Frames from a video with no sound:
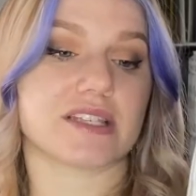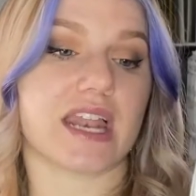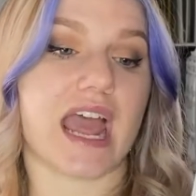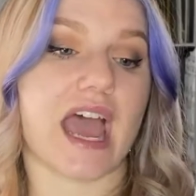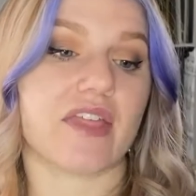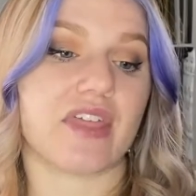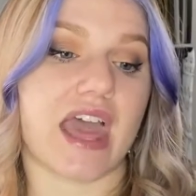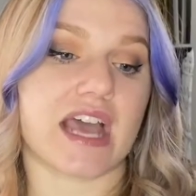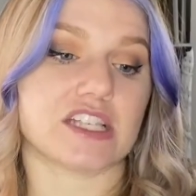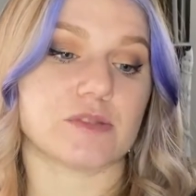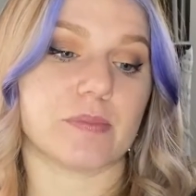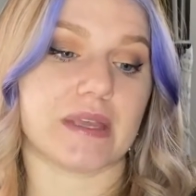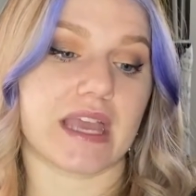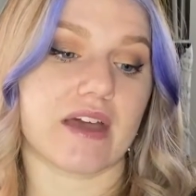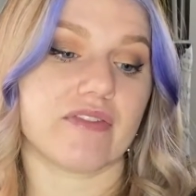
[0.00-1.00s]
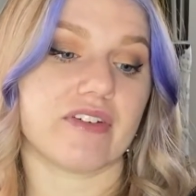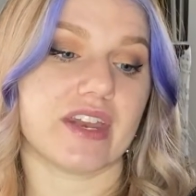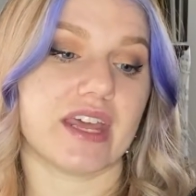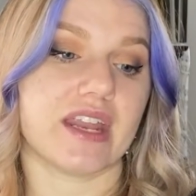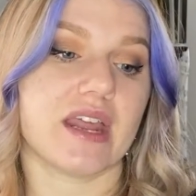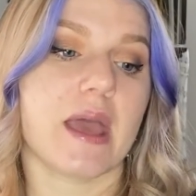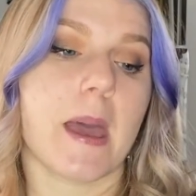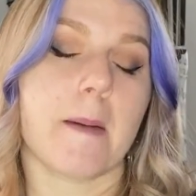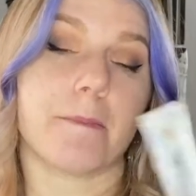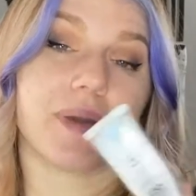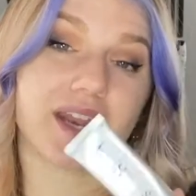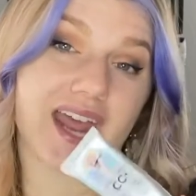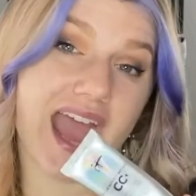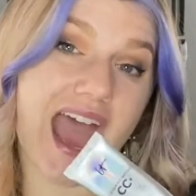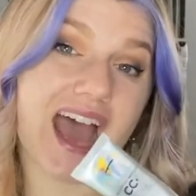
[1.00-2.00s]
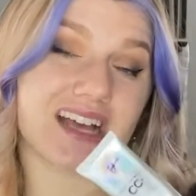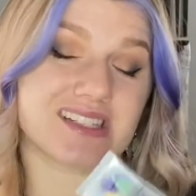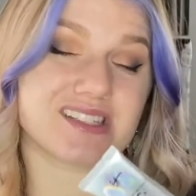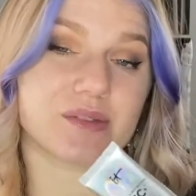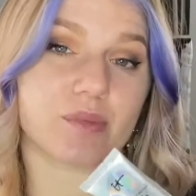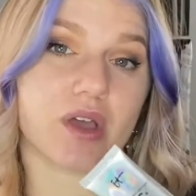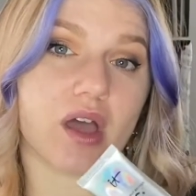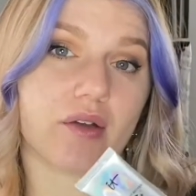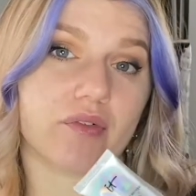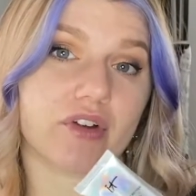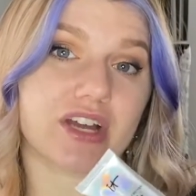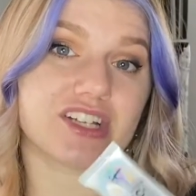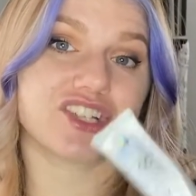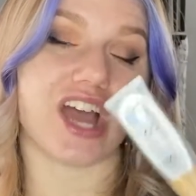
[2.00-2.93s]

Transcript: had the SPF in it, but it had some coverage.